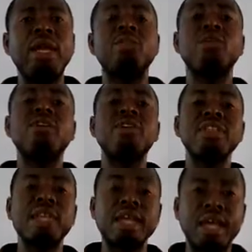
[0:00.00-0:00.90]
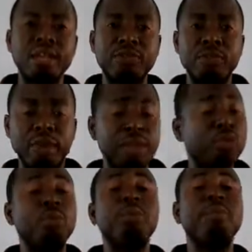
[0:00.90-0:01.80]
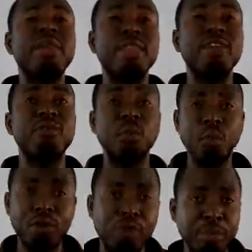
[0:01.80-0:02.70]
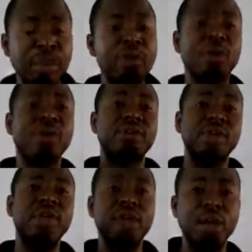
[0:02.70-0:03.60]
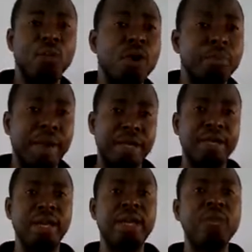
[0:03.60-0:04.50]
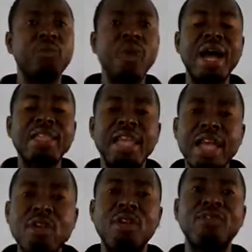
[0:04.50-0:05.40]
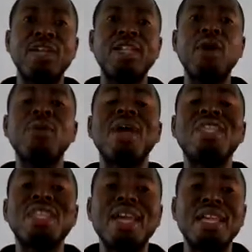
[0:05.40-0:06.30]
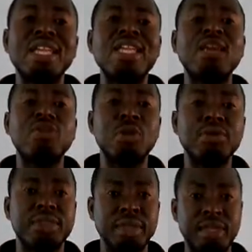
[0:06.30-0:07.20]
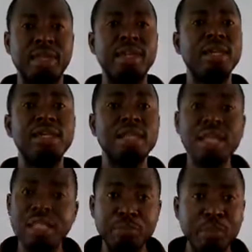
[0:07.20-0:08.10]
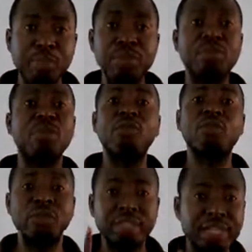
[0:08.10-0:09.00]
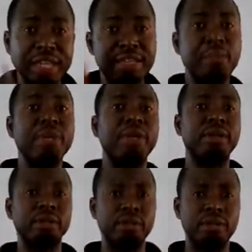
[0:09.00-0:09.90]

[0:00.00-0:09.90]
it will even take us, it will be better if we walk from here to Accra and walk back. So at the end of the day, we are tired and exhausted just in preparation of just a meal.